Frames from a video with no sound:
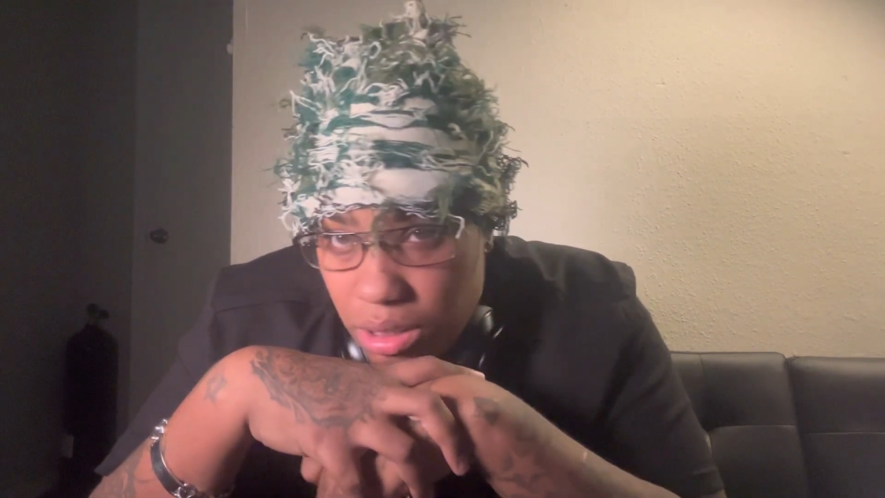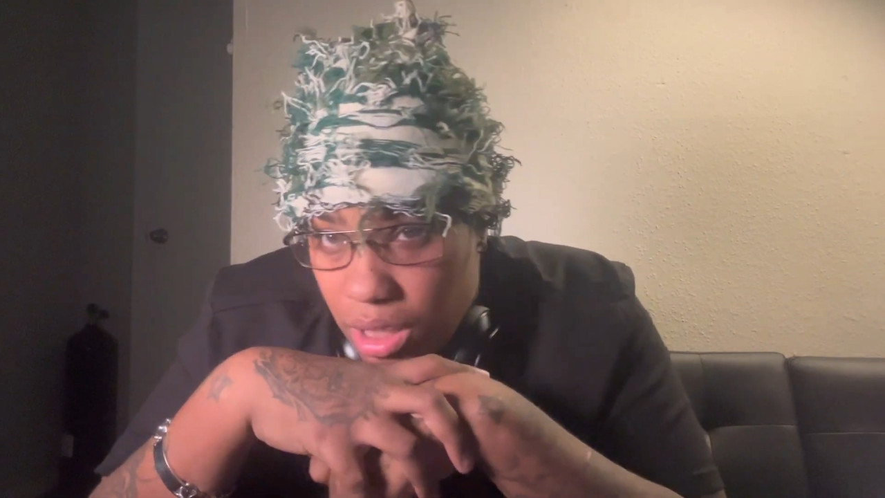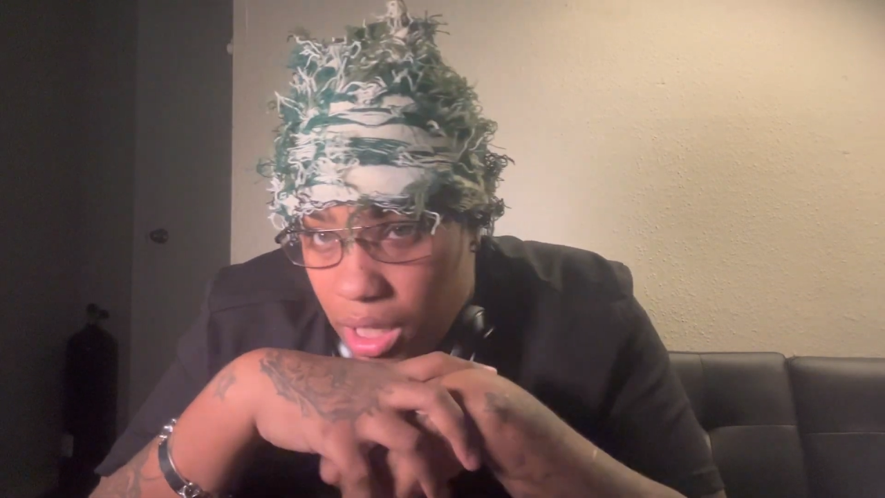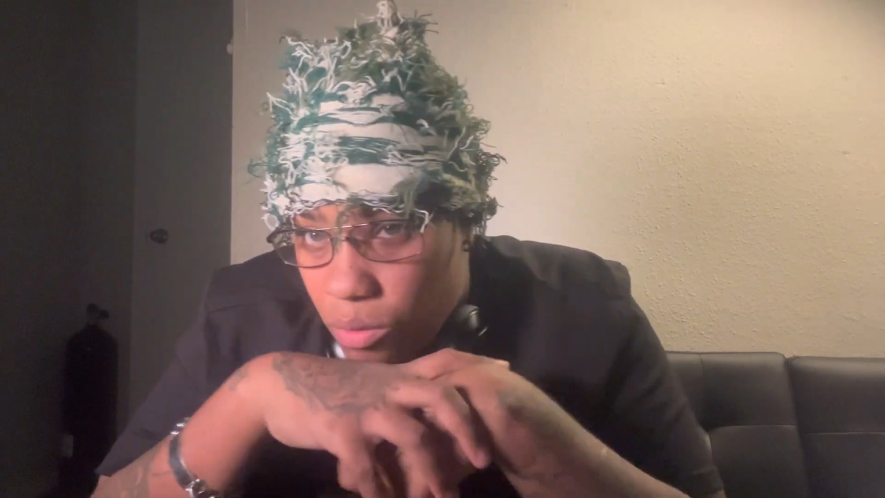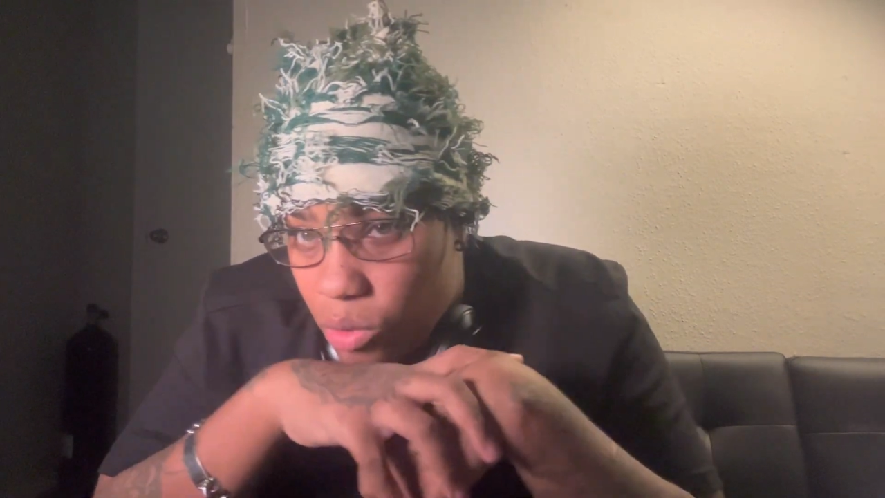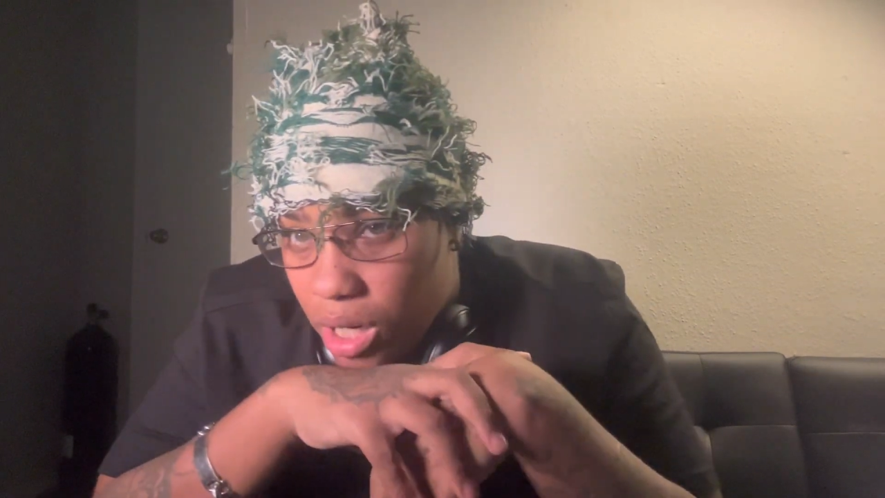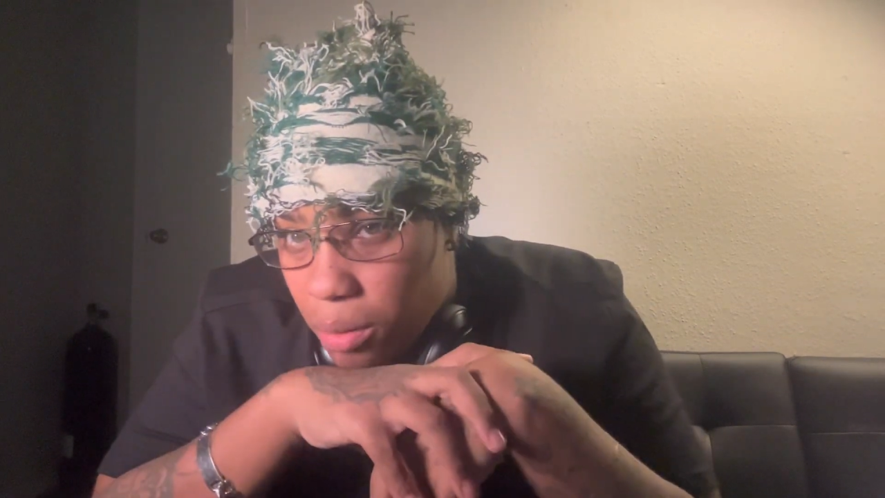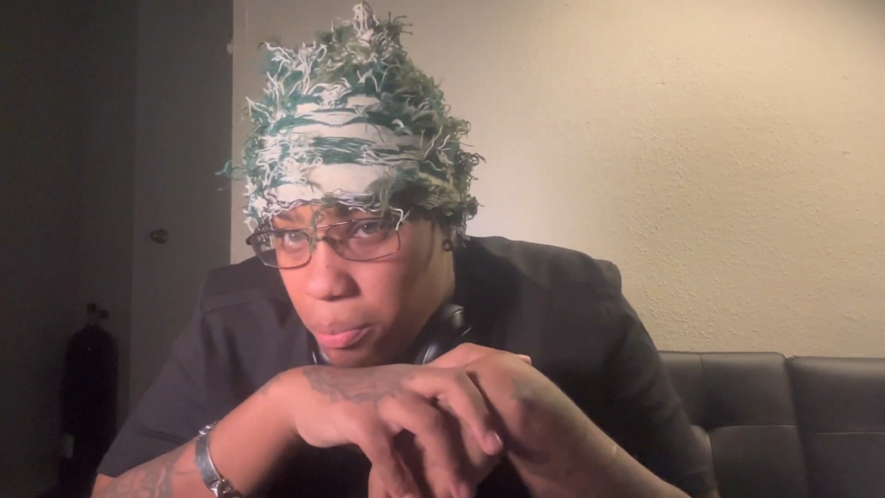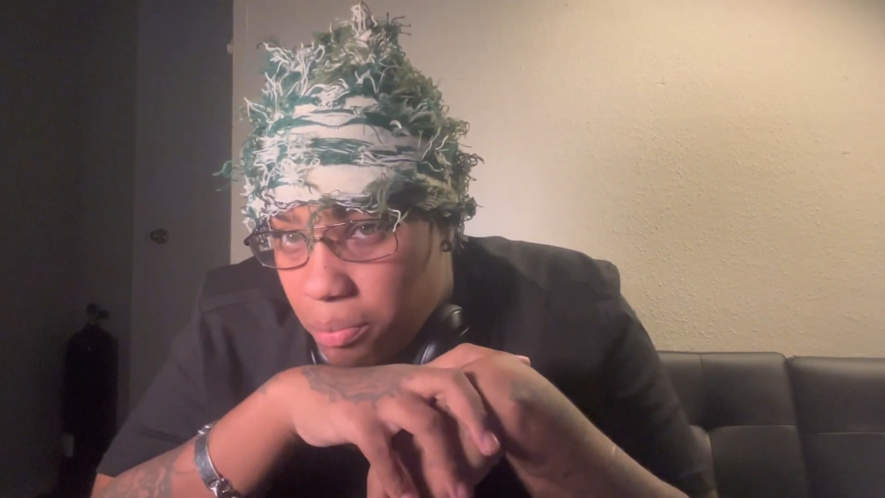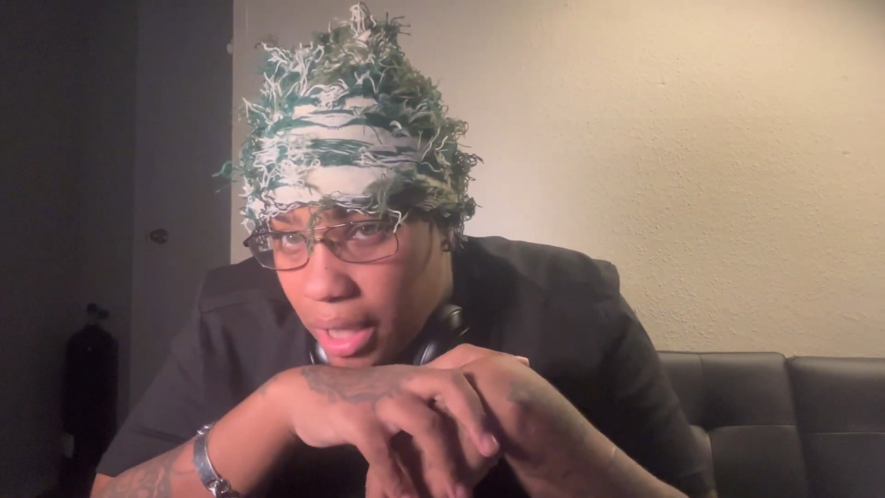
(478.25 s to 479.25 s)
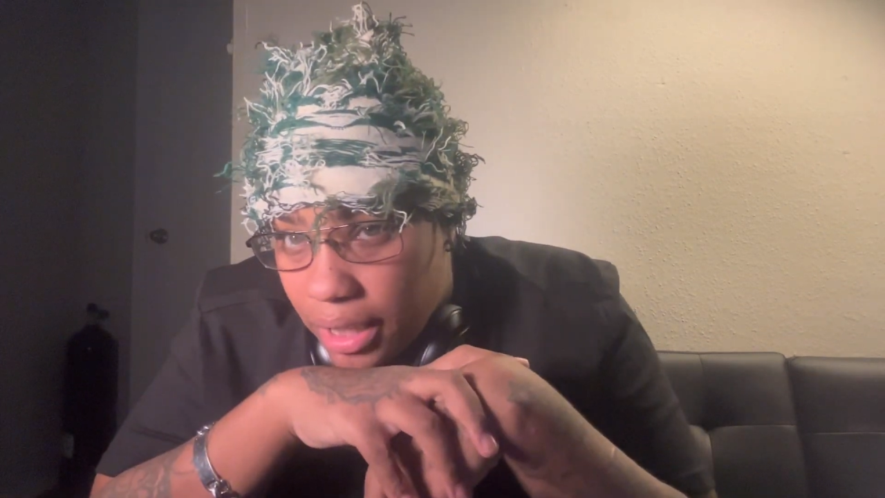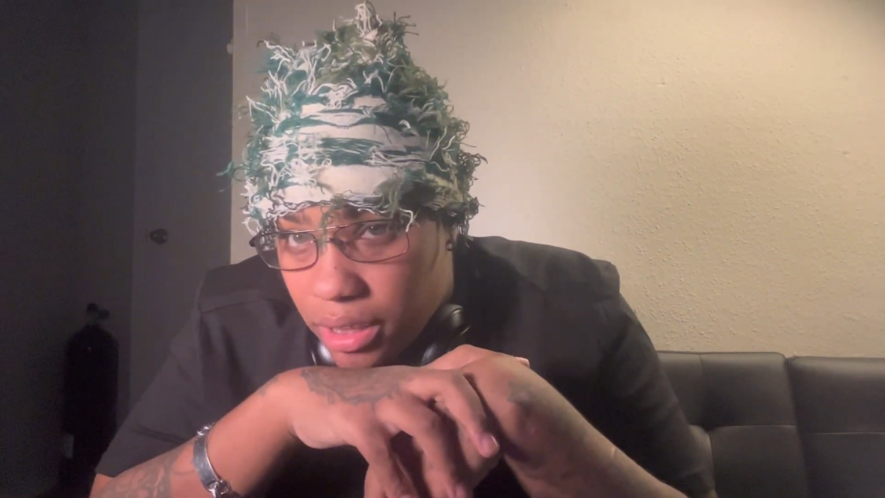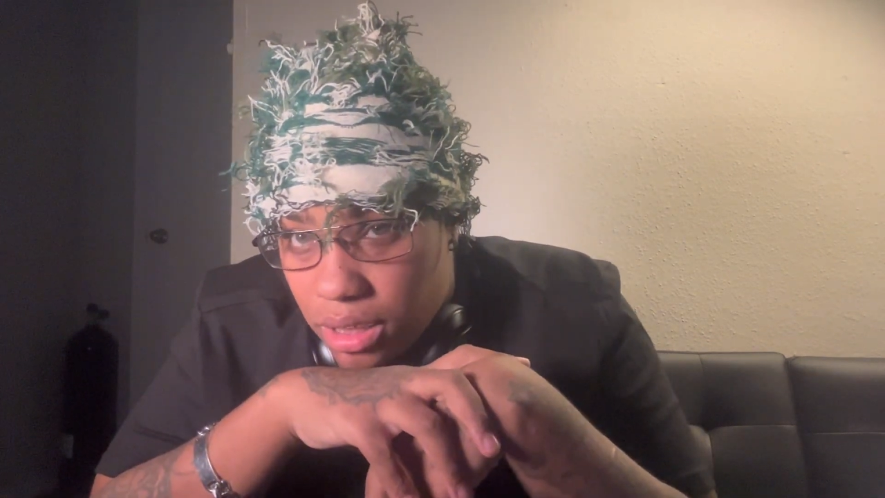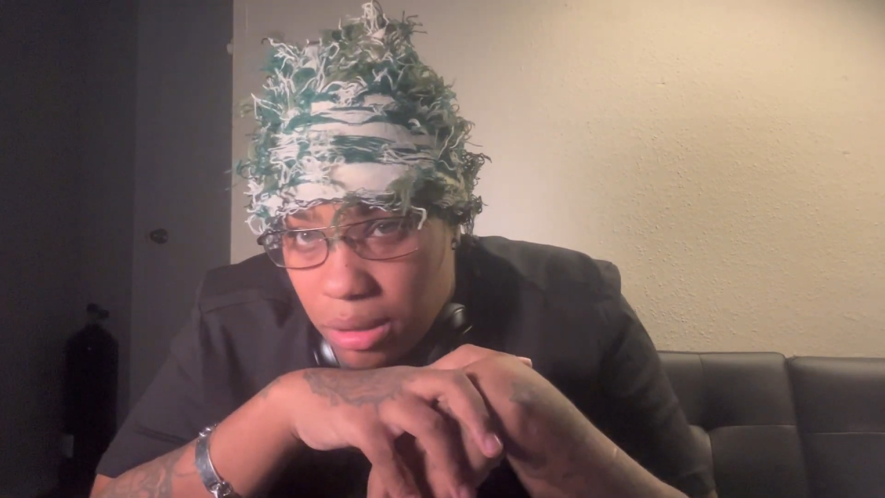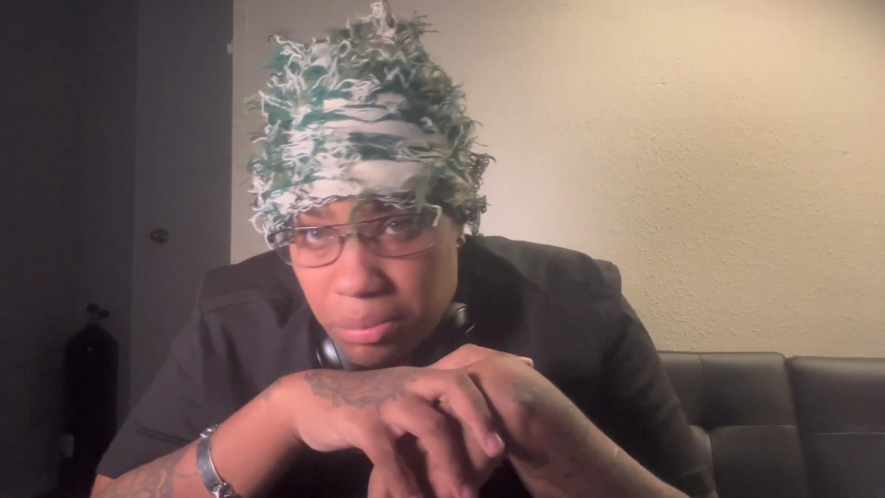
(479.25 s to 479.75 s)
and wear like
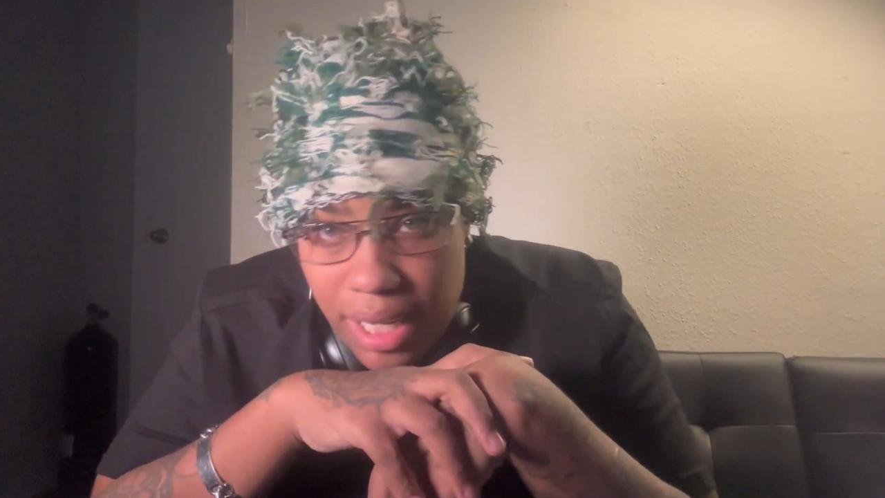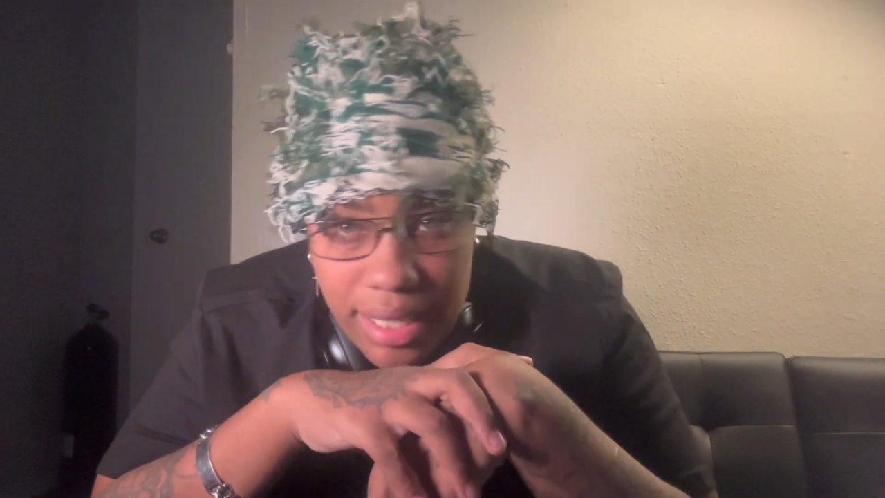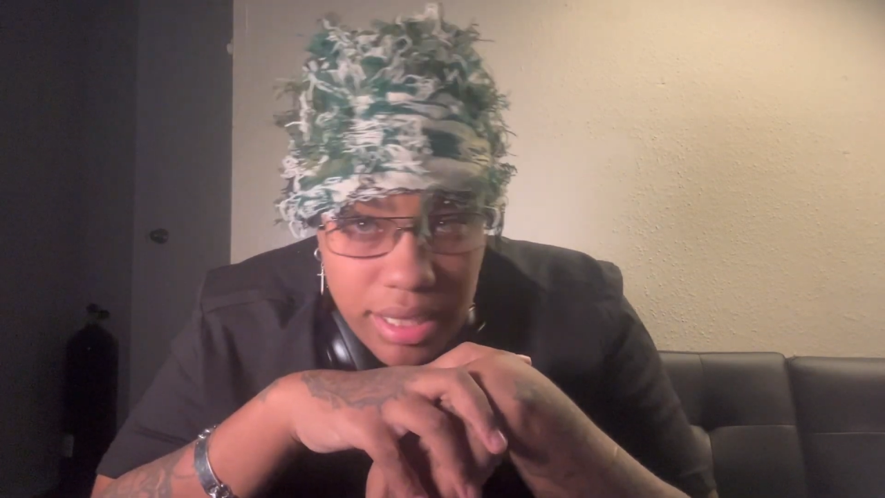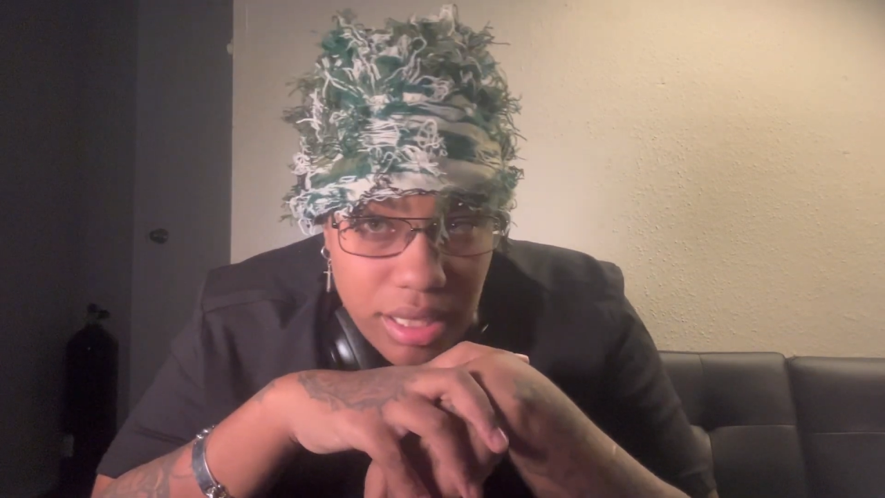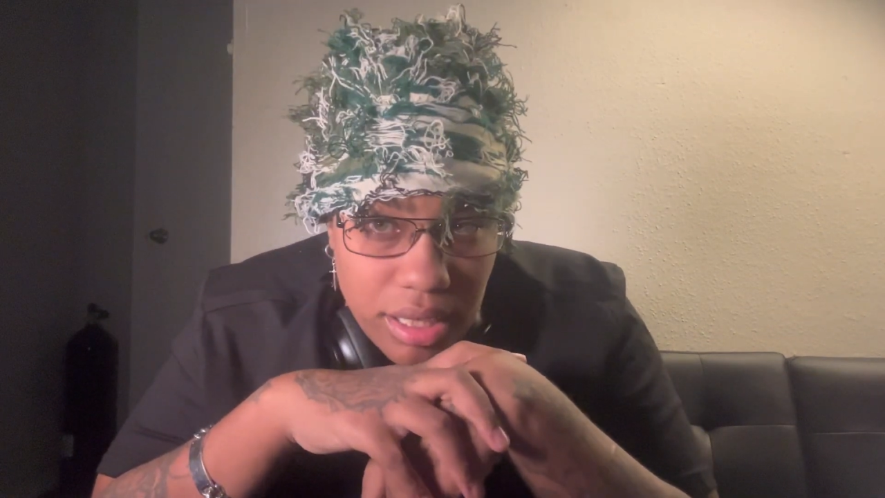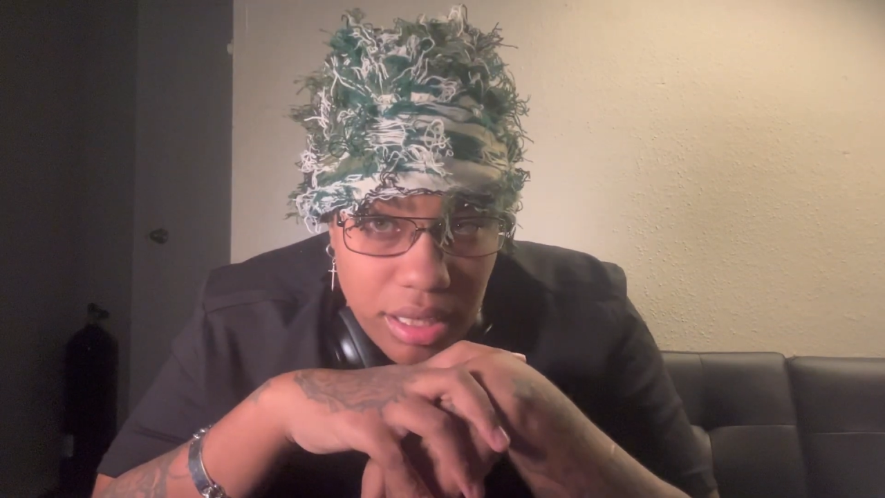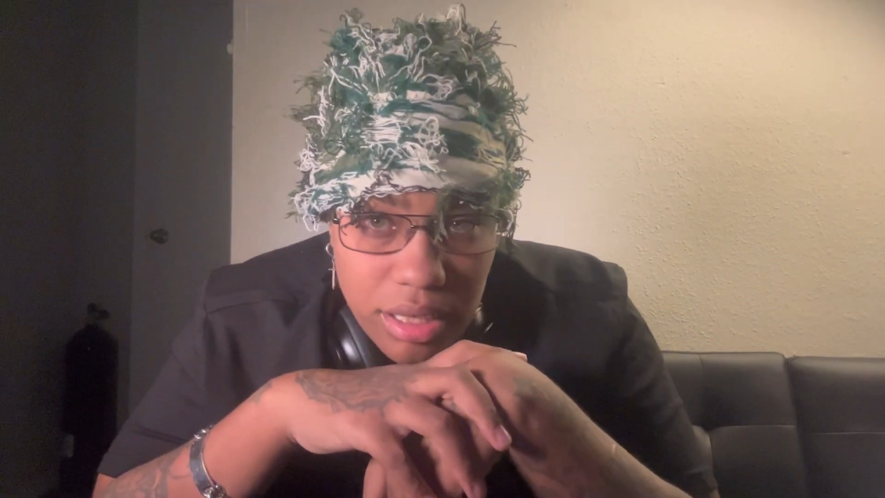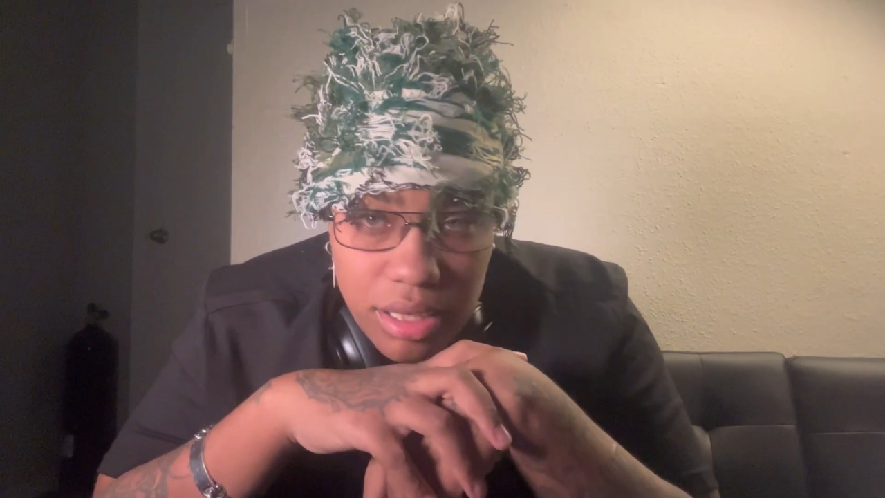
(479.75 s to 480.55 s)
some black jeans.